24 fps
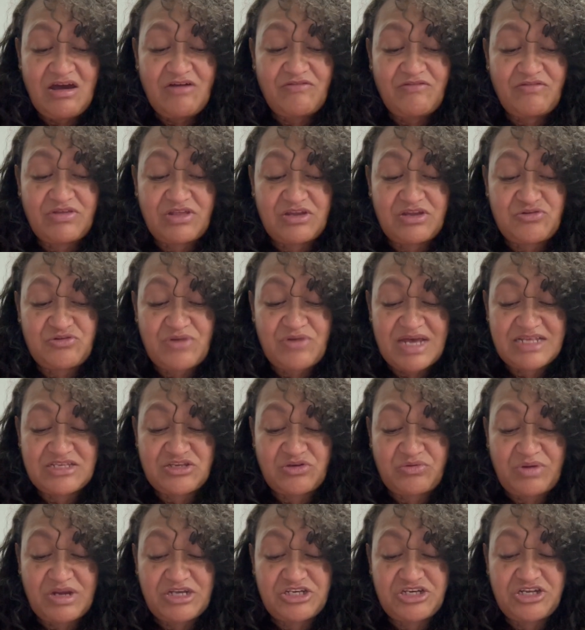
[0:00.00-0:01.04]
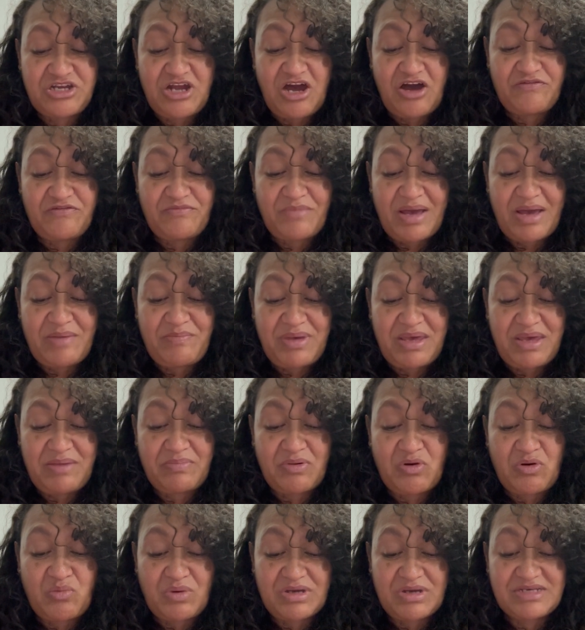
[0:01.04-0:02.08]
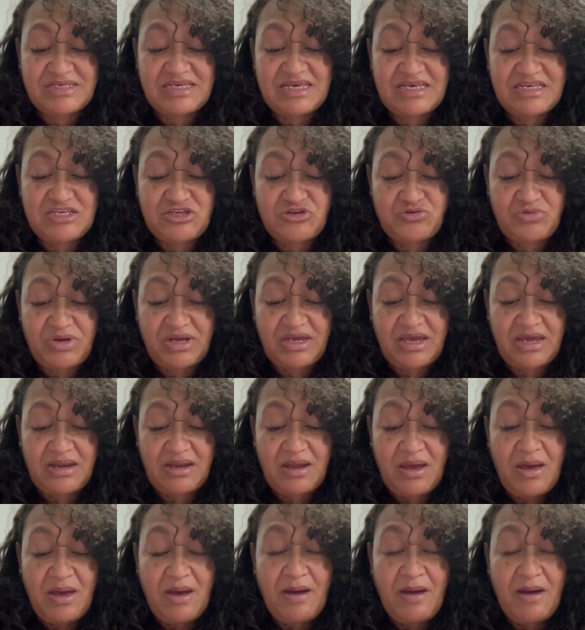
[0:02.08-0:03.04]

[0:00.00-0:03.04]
For the transgression of my people was he stricken,